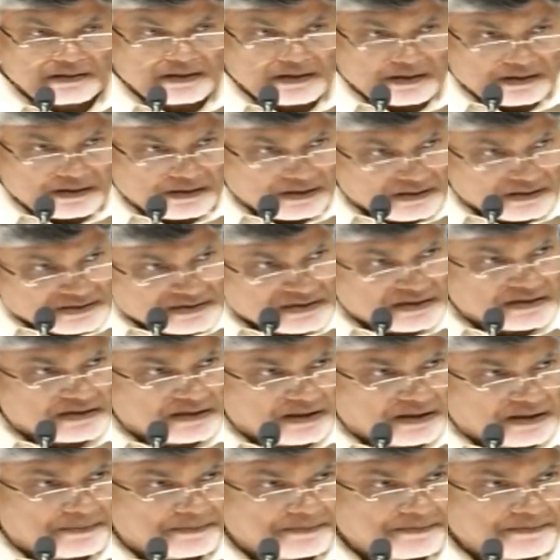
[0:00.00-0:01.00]
They cursed
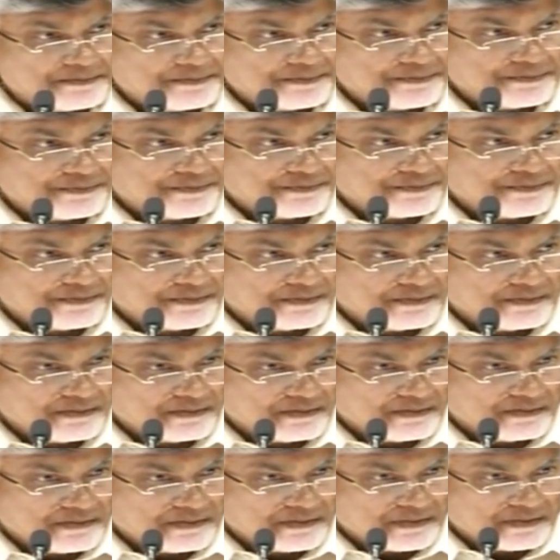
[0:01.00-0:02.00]
them.
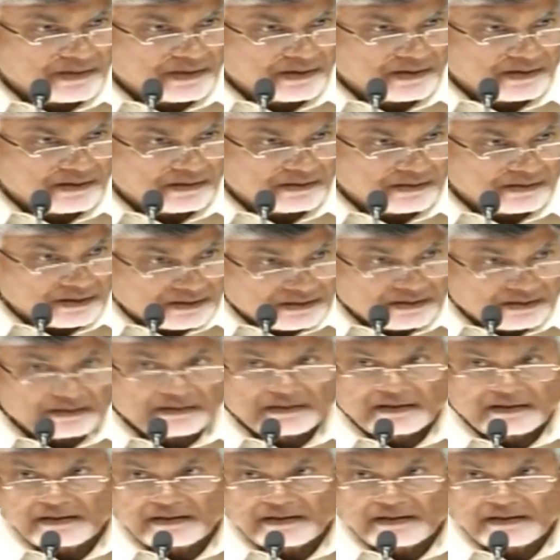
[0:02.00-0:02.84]
That is